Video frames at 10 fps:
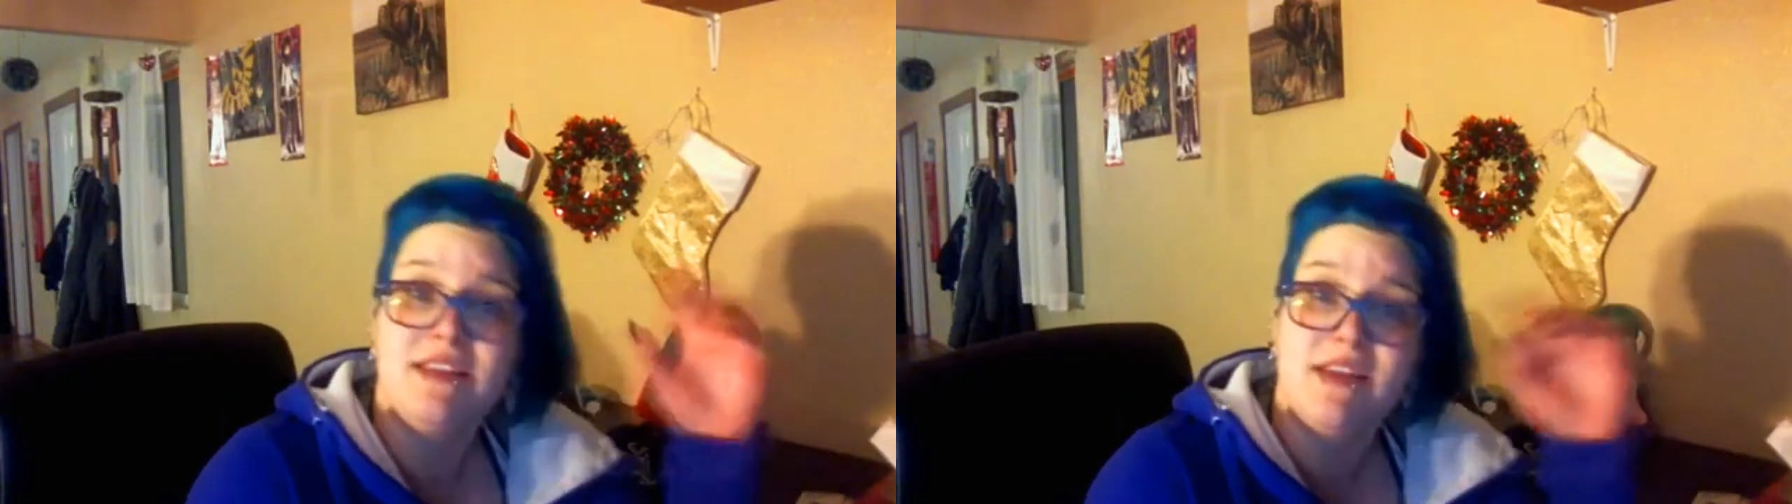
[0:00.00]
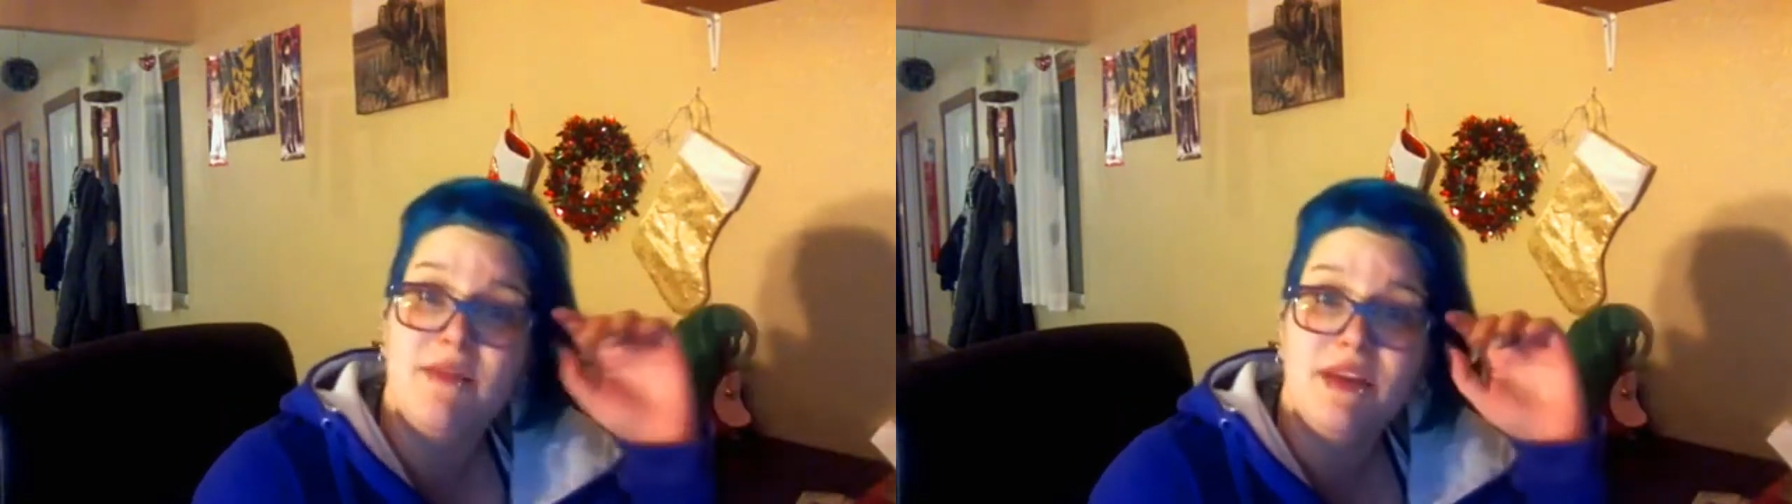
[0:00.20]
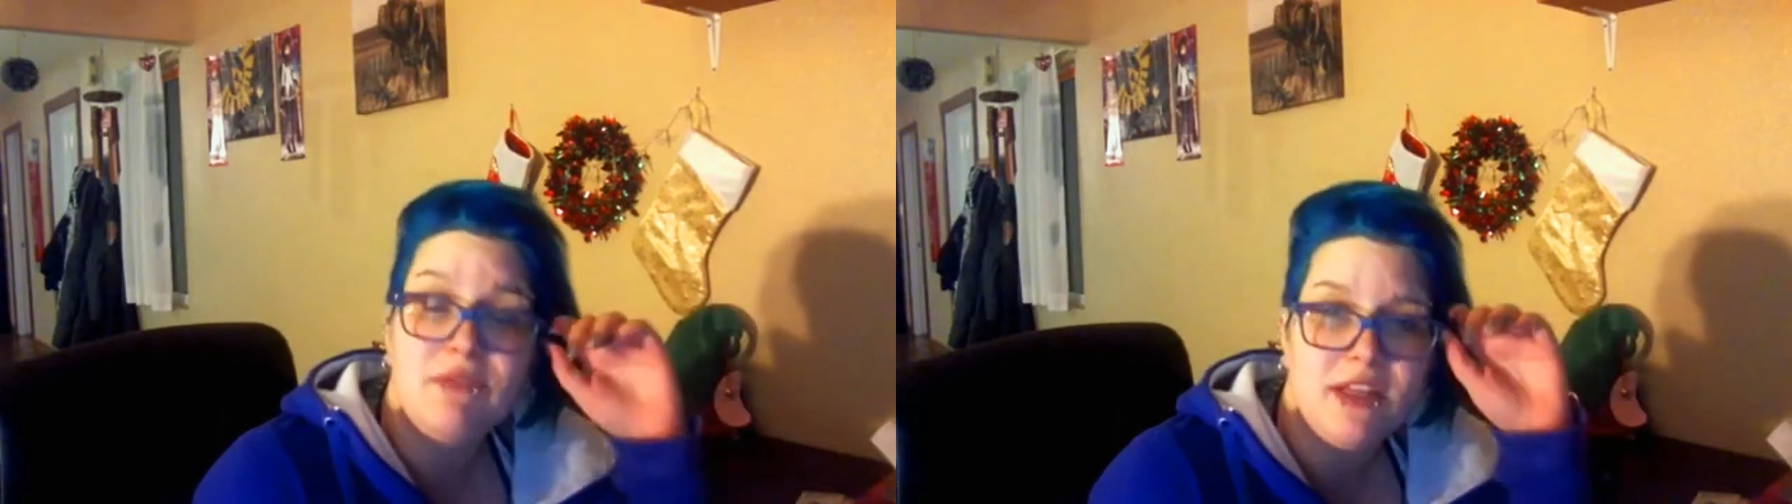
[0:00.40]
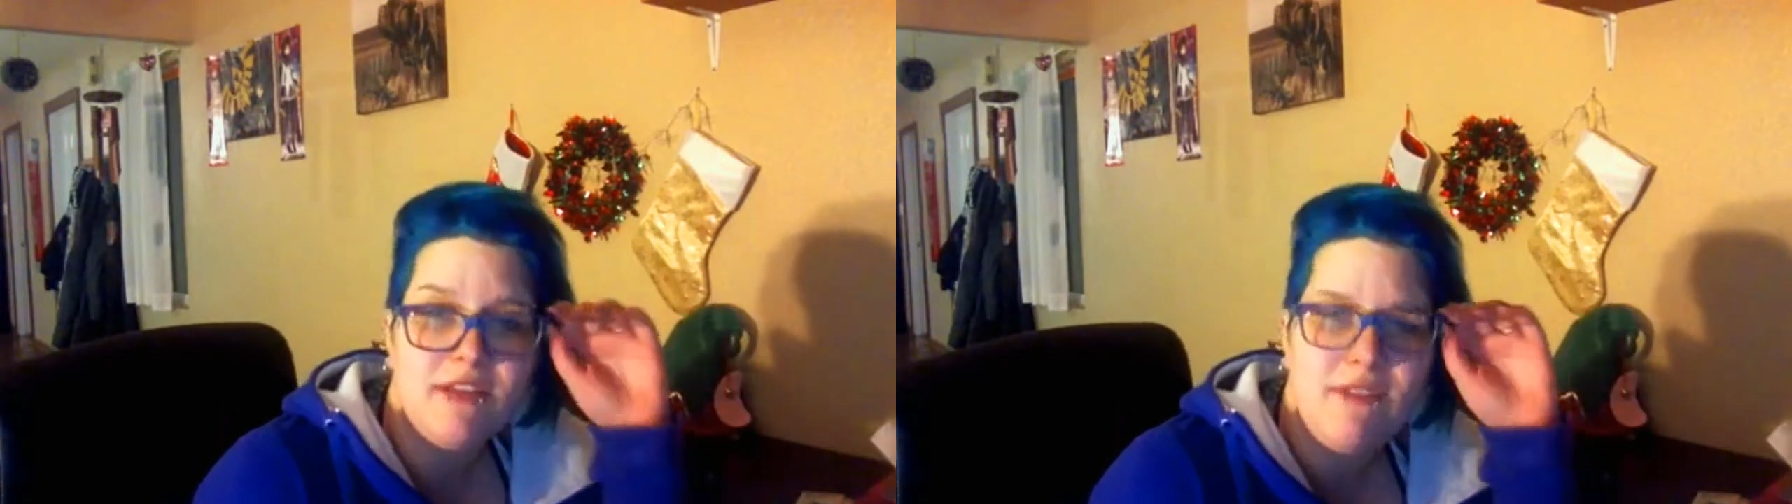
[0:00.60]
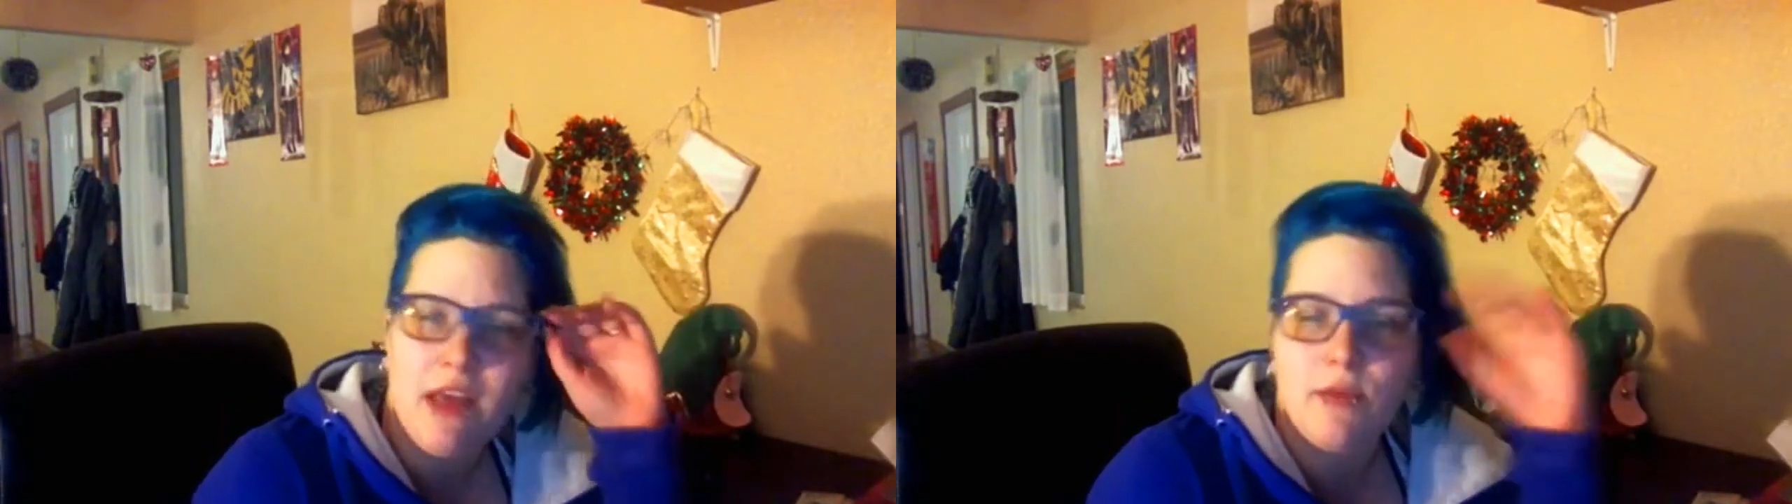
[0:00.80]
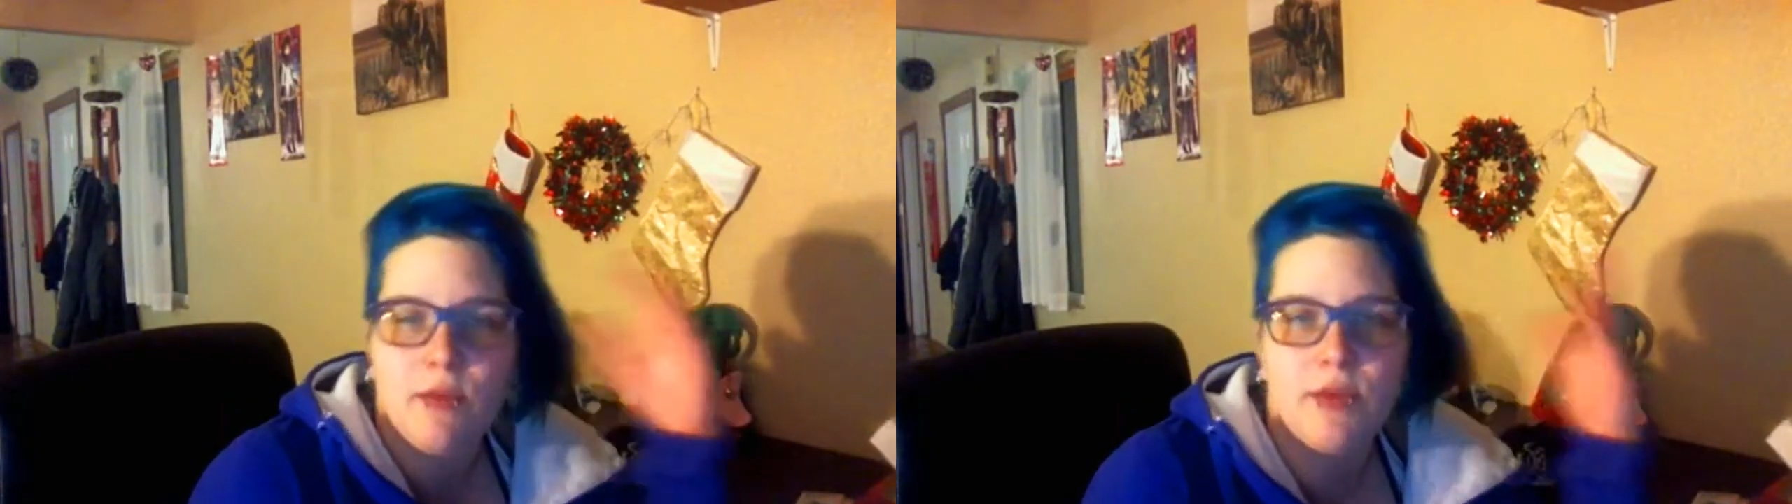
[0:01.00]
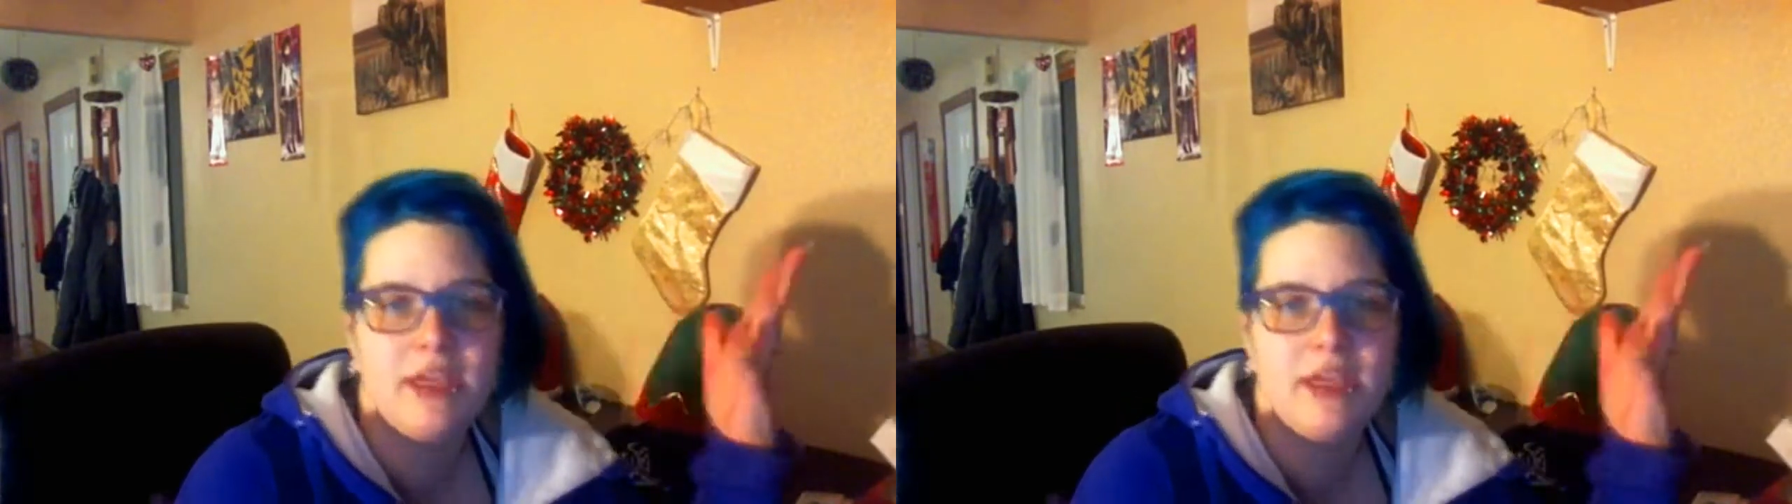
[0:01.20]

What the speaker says: something really valuable,